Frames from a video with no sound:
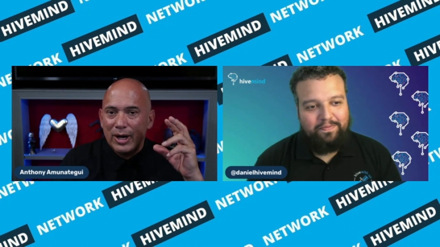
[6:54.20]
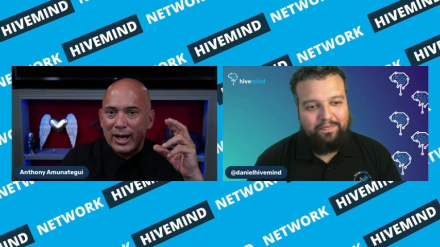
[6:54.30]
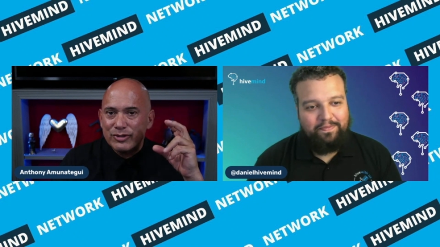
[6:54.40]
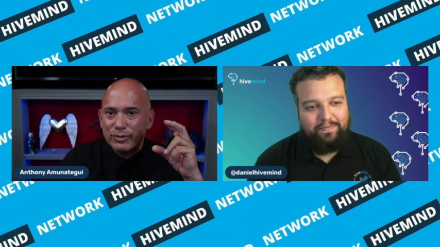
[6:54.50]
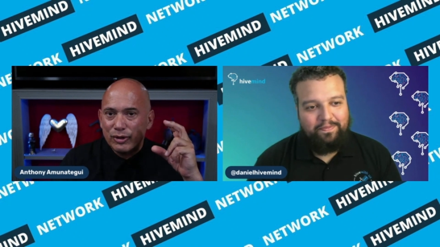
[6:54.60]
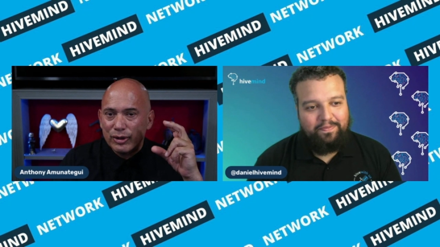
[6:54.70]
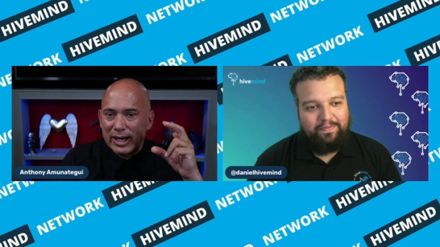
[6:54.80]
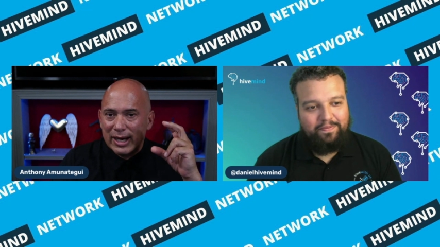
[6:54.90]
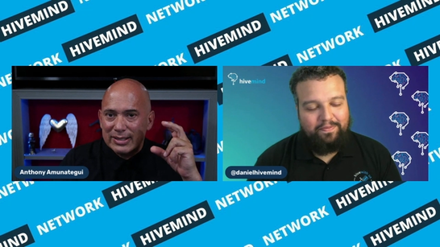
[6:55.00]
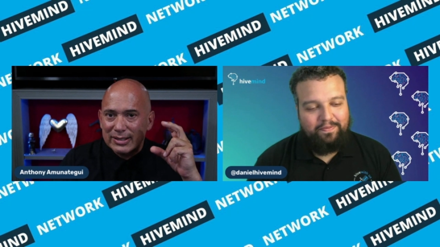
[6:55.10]
Speaker 1: as we look
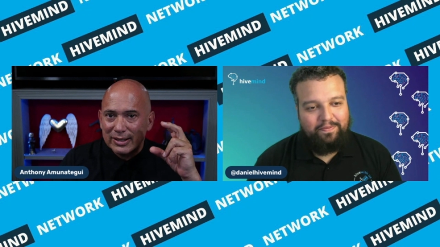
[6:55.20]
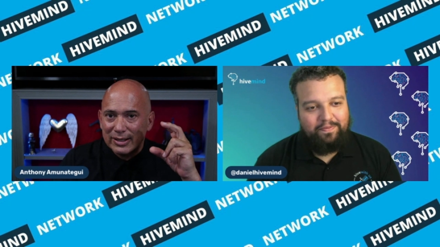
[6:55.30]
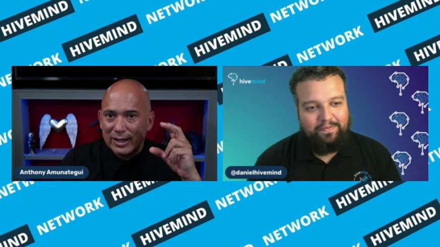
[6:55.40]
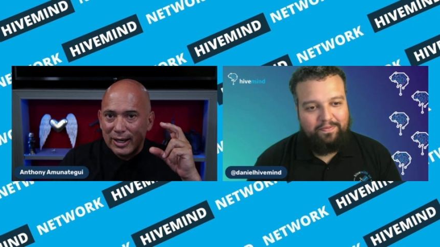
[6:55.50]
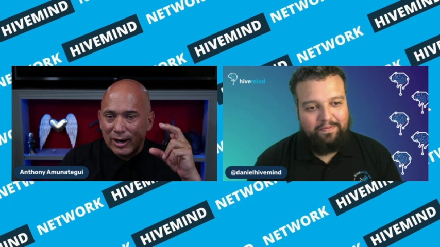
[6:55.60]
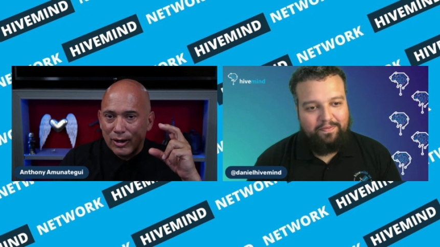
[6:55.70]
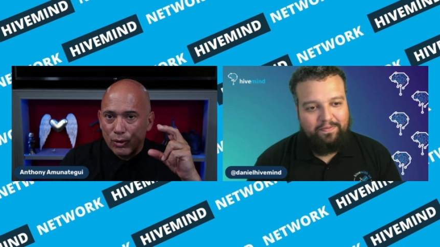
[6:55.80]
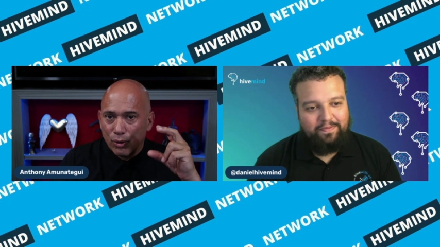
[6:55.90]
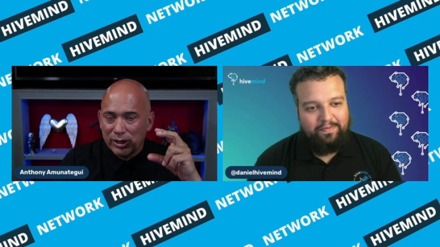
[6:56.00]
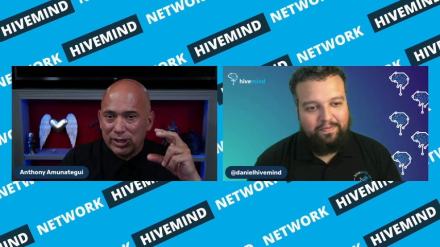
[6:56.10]
at our
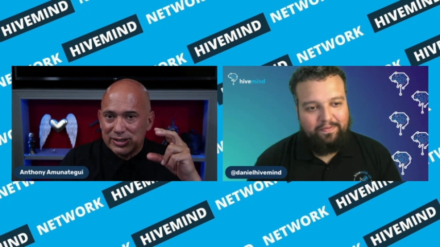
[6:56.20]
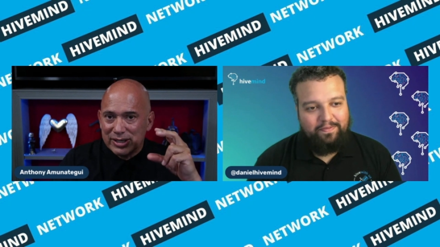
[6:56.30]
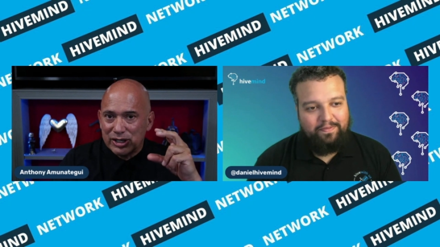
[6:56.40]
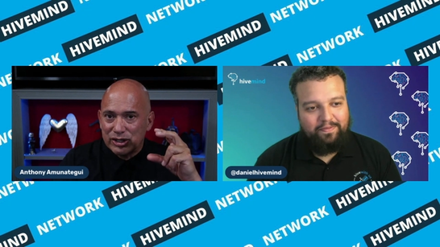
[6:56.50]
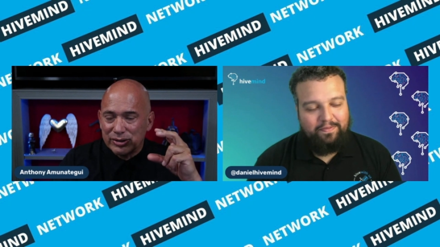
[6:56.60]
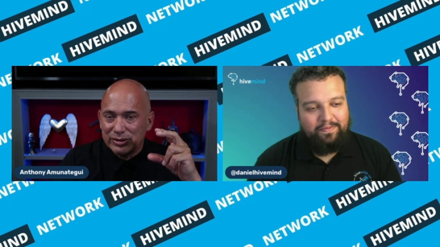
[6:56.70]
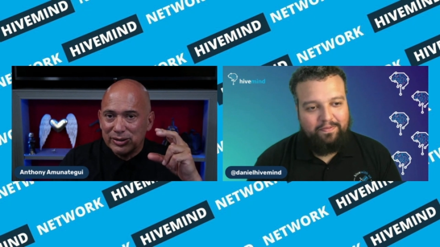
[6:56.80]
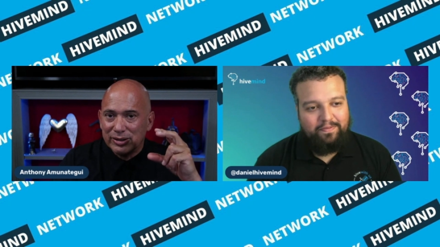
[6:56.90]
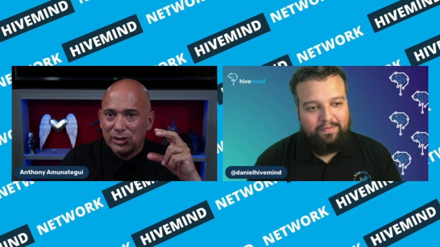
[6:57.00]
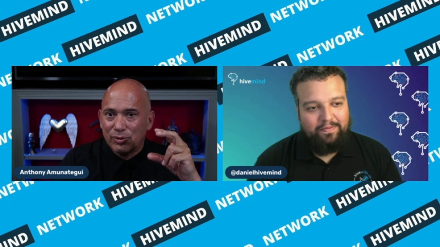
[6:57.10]
organization,
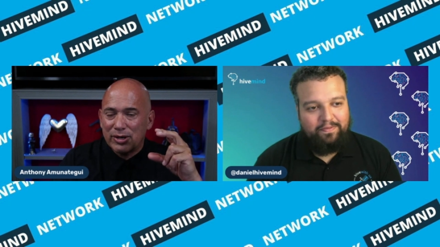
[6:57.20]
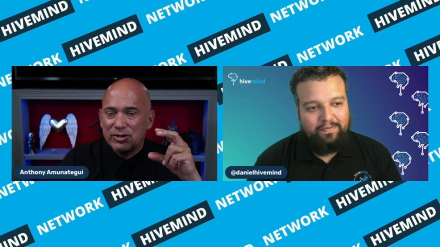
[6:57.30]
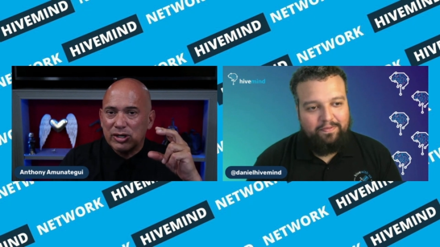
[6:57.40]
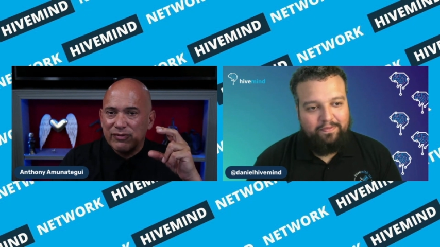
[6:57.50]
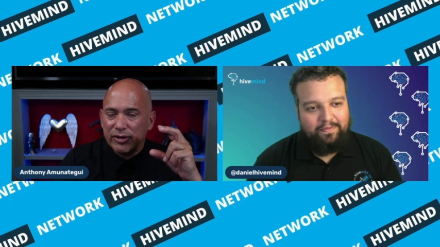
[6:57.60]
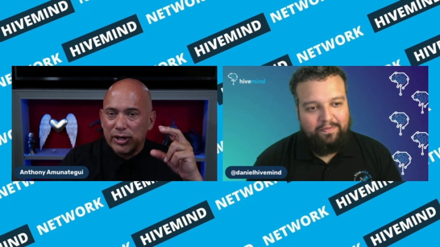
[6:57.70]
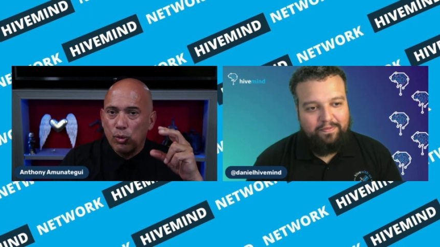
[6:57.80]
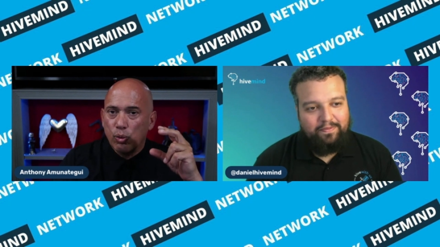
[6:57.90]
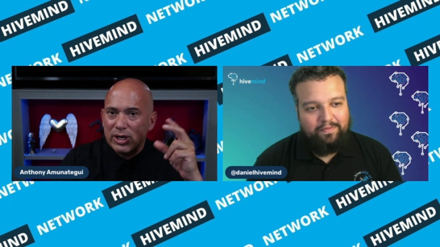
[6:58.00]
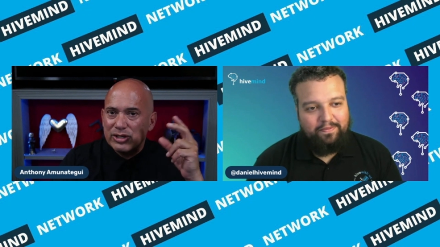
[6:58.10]
right, trying to figure out
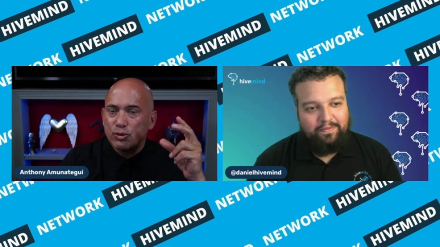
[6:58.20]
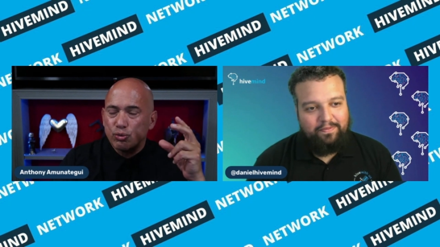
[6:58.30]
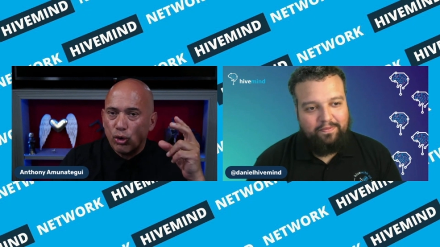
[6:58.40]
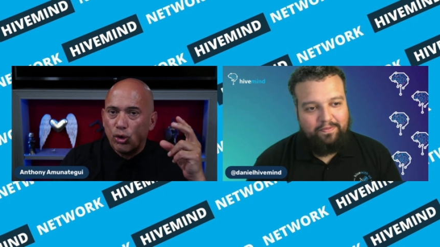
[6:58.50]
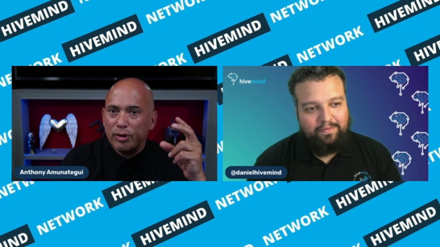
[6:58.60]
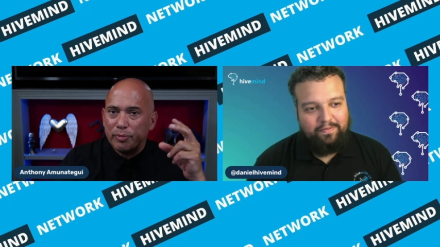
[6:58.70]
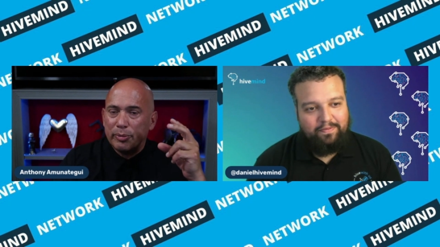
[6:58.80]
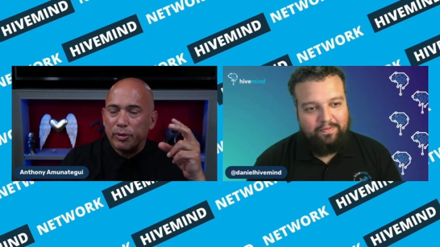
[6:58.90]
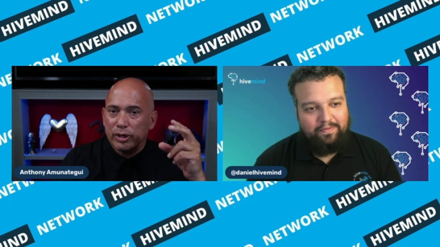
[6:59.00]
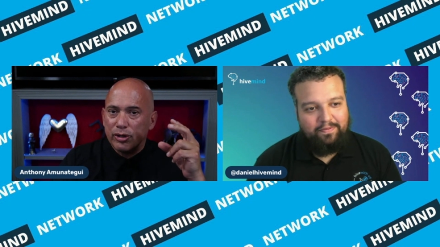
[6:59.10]
what is the role that
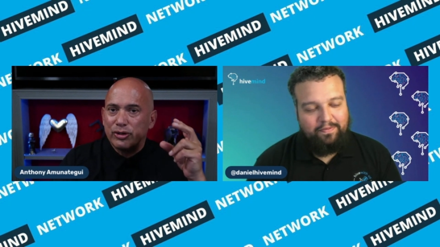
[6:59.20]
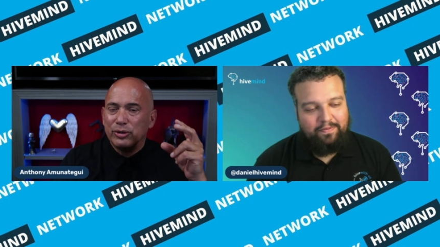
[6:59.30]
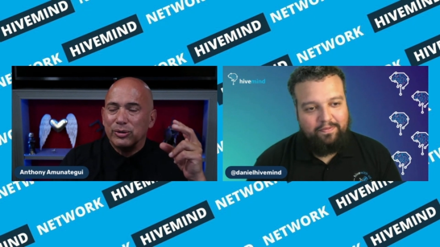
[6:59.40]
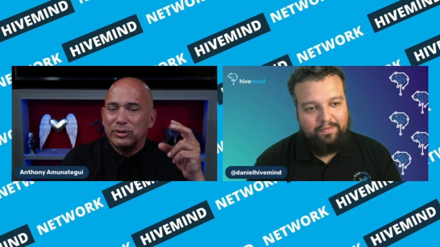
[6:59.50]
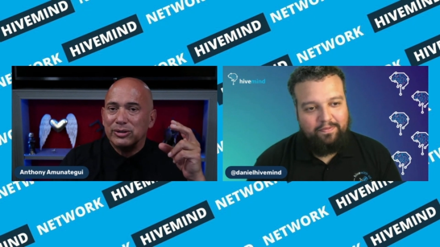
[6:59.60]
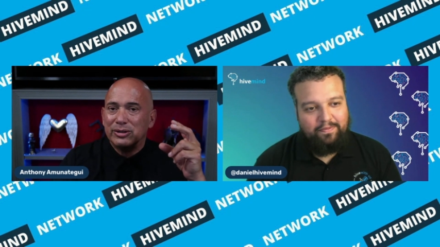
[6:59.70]
people are going to do.